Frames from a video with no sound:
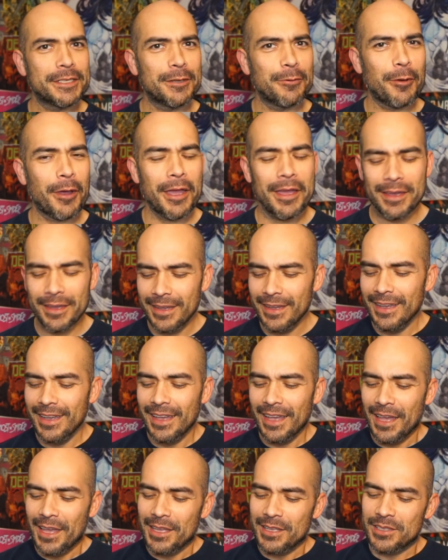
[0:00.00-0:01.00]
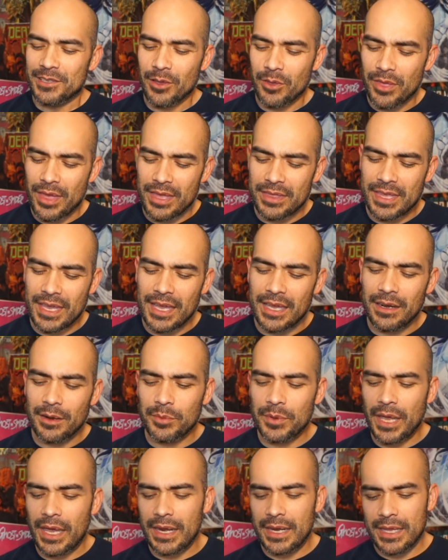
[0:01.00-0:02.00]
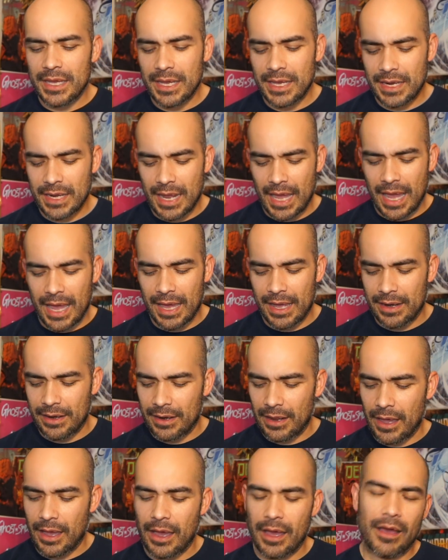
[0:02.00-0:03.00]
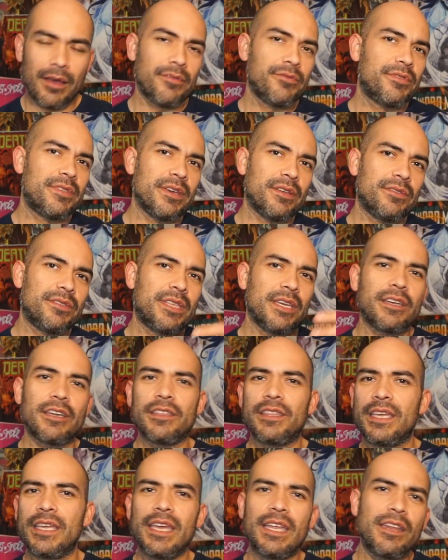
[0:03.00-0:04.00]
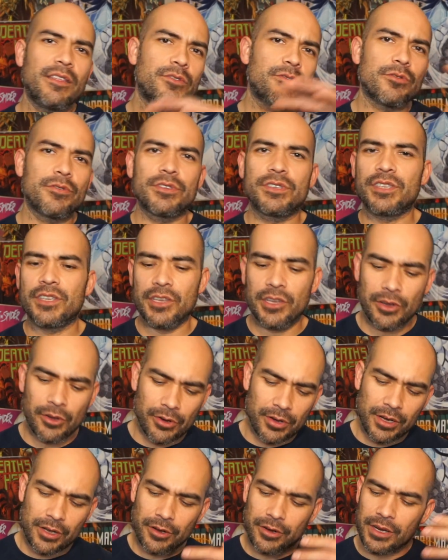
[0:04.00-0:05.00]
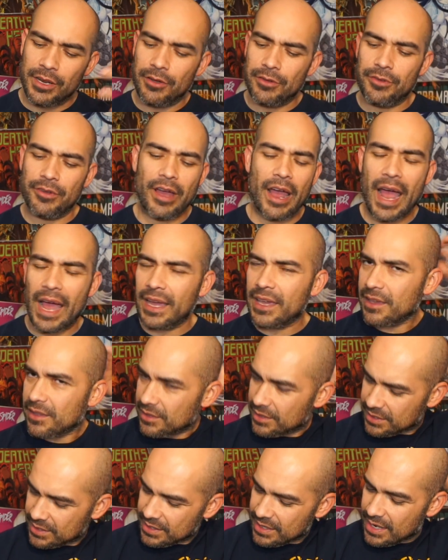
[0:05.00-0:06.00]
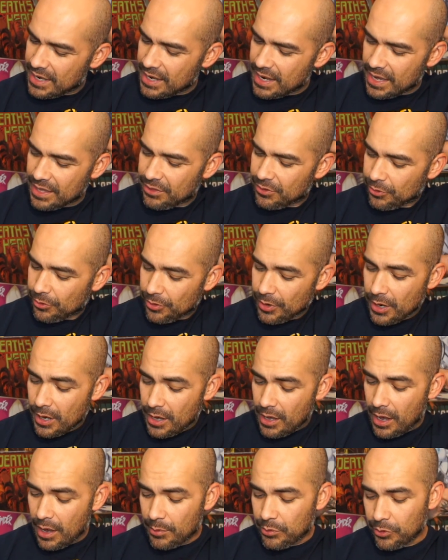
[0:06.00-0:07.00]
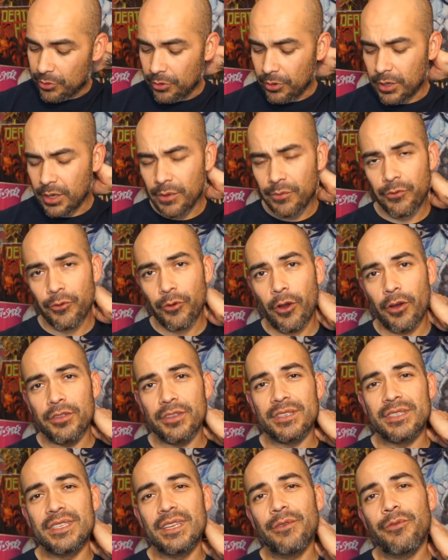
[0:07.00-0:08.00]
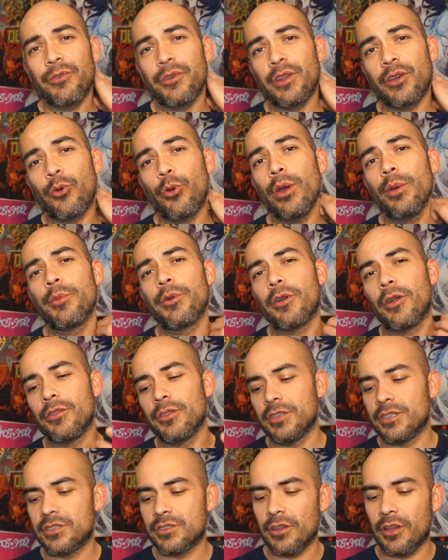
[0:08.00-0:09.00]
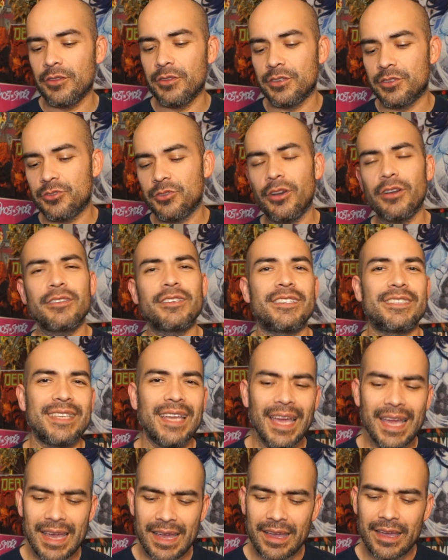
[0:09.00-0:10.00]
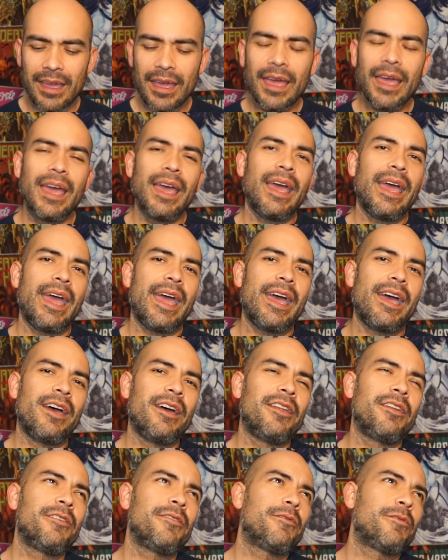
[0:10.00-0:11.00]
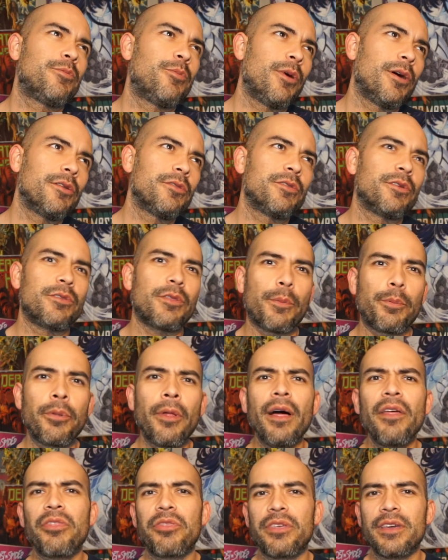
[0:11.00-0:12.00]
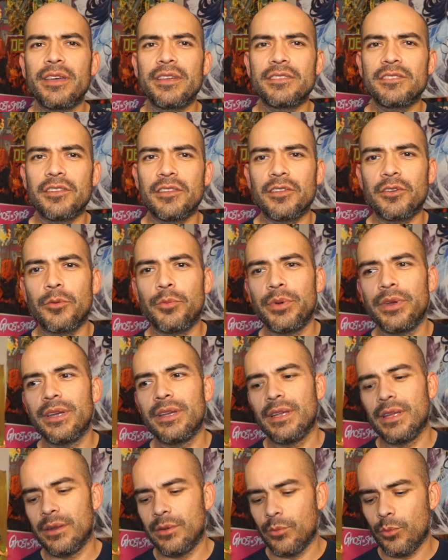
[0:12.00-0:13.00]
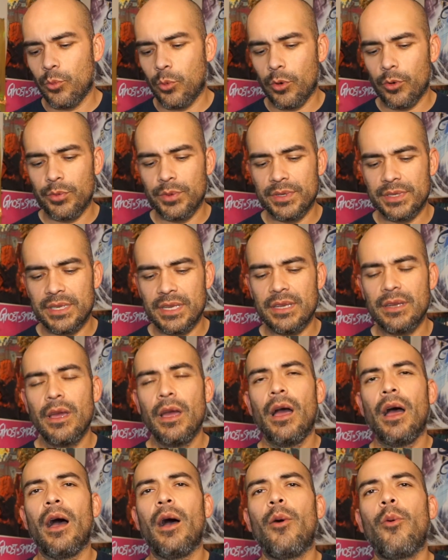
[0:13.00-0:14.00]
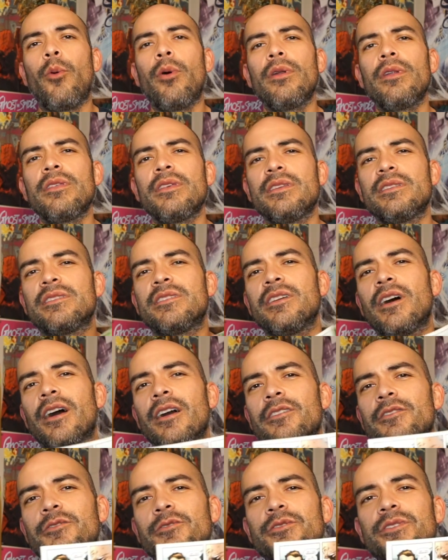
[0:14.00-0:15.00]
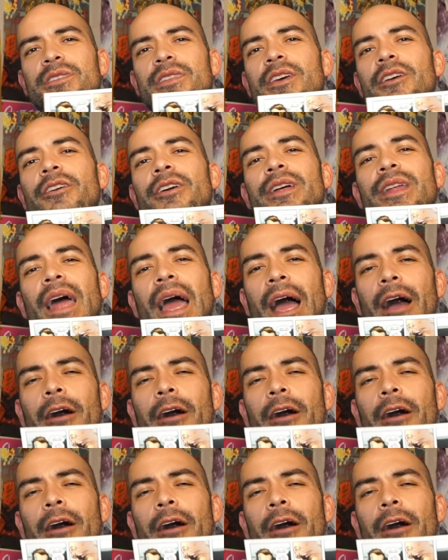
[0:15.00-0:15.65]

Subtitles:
right? So they end up getting in, and they get in through the security on here. They're hacking this thing, and they're looking for all this different equipment on this truck to take. And, well, the plot thickens a little bit, and where we see one of these doctors there at